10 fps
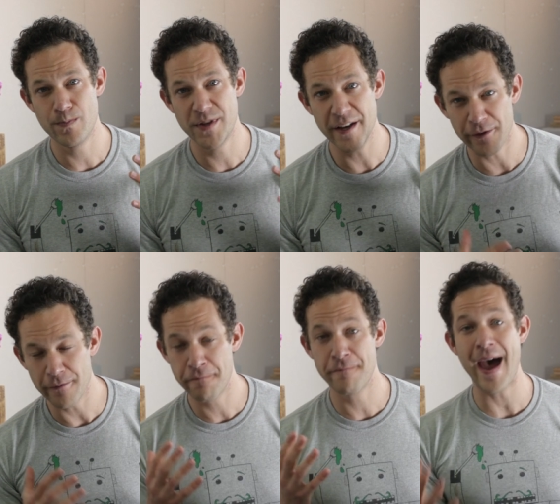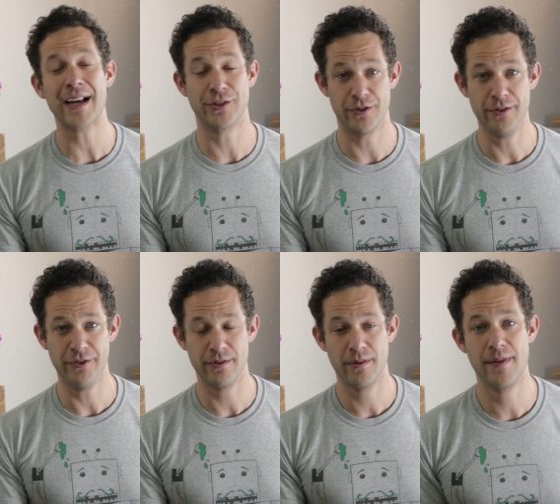different
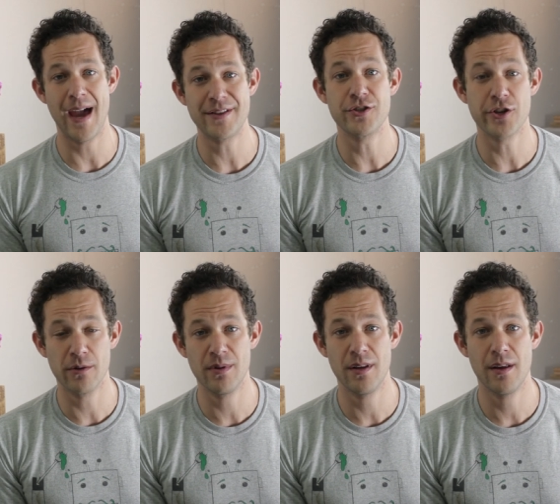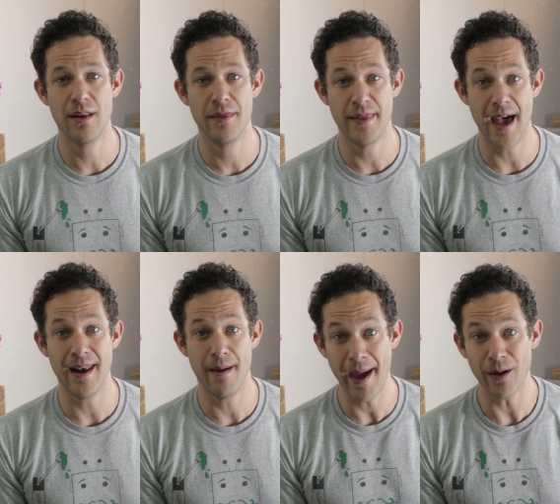factors that determine
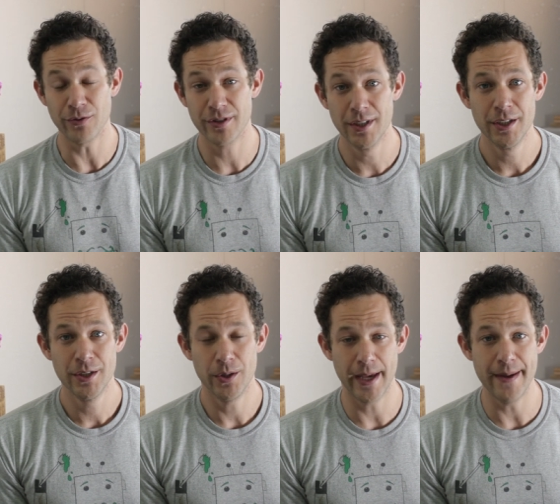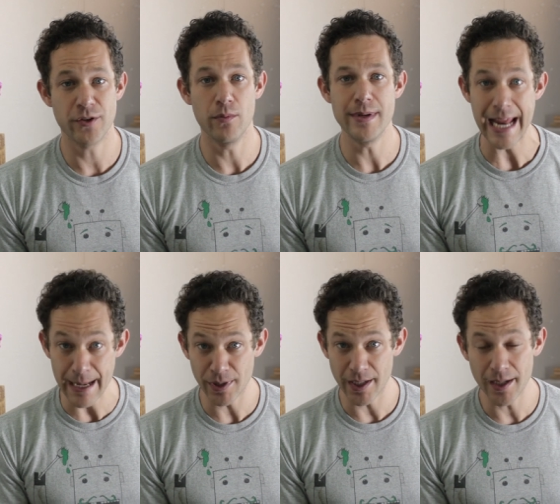that amount. Okay, so
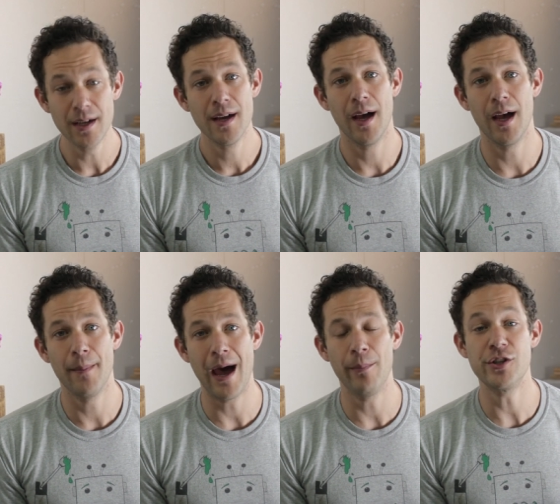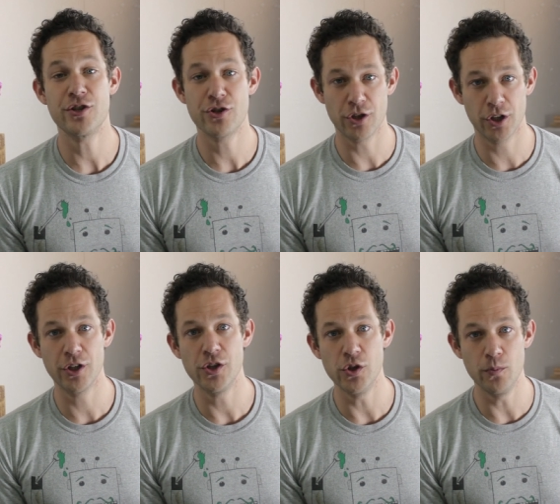namely, um, how much sugar
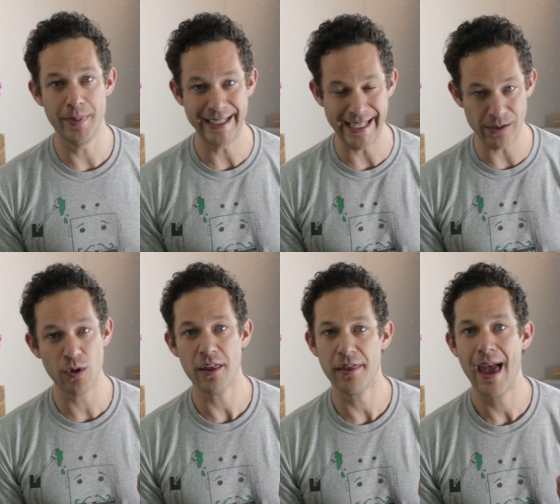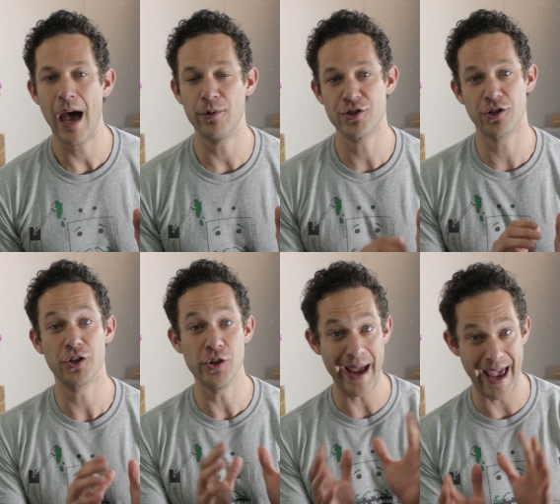you begin with, how much sugar
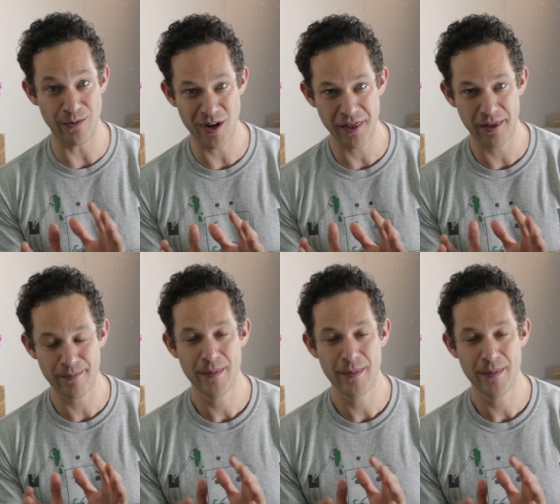you end with,